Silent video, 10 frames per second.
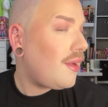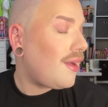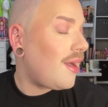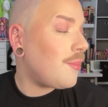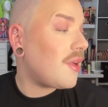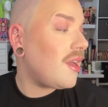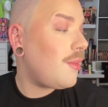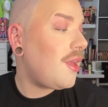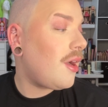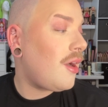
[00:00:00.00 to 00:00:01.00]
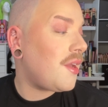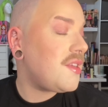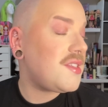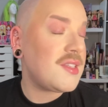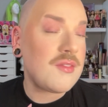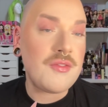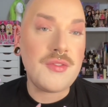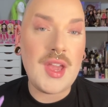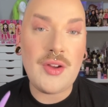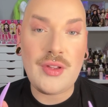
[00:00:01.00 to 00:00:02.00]
I'm going to be honest, it's
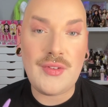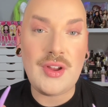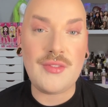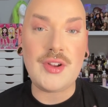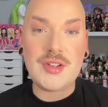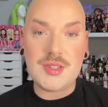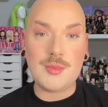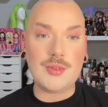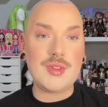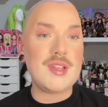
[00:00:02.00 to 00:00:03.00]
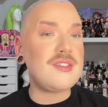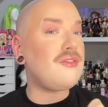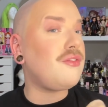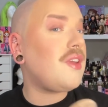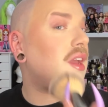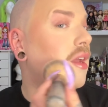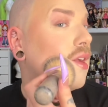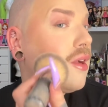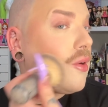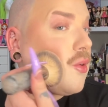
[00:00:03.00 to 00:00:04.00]
very, very, very smooth. It's
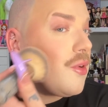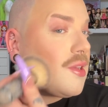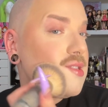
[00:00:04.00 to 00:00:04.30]
very